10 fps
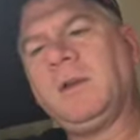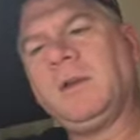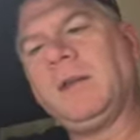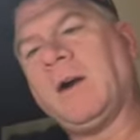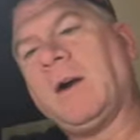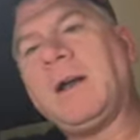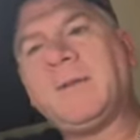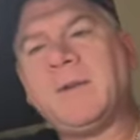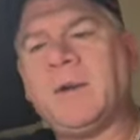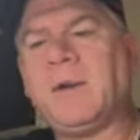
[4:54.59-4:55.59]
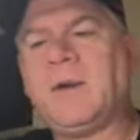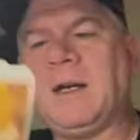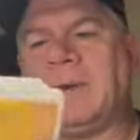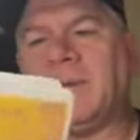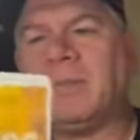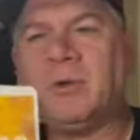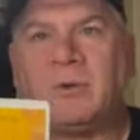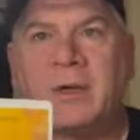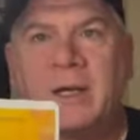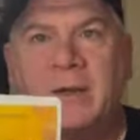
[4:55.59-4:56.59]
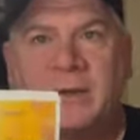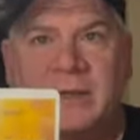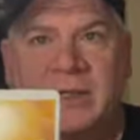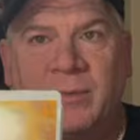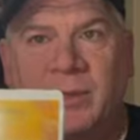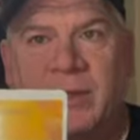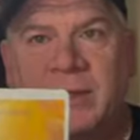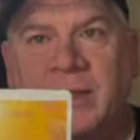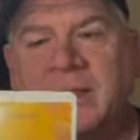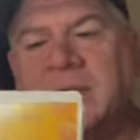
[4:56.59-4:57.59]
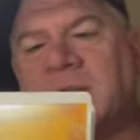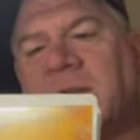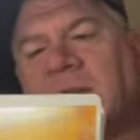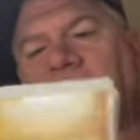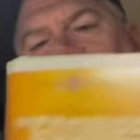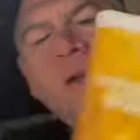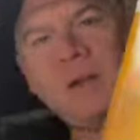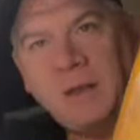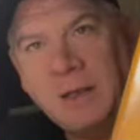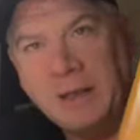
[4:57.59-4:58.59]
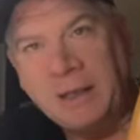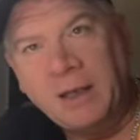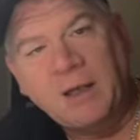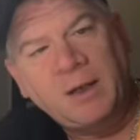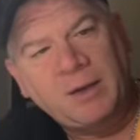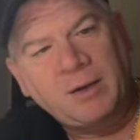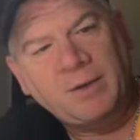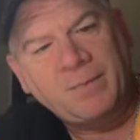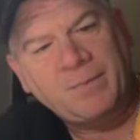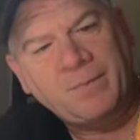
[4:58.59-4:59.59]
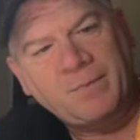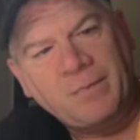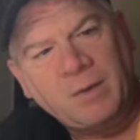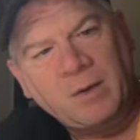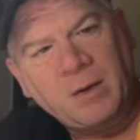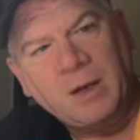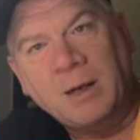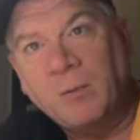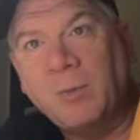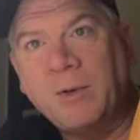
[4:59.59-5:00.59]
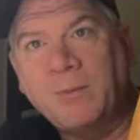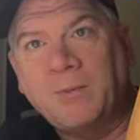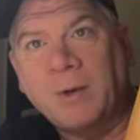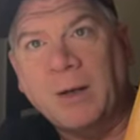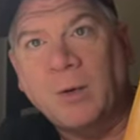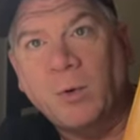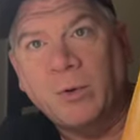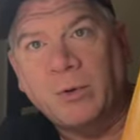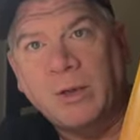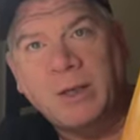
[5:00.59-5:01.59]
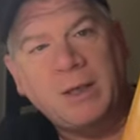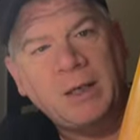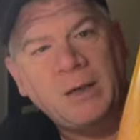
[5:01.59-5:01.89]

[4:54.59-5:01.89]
Now I have the I have the Blu-ray steelbook of this, and I will be probably ordering the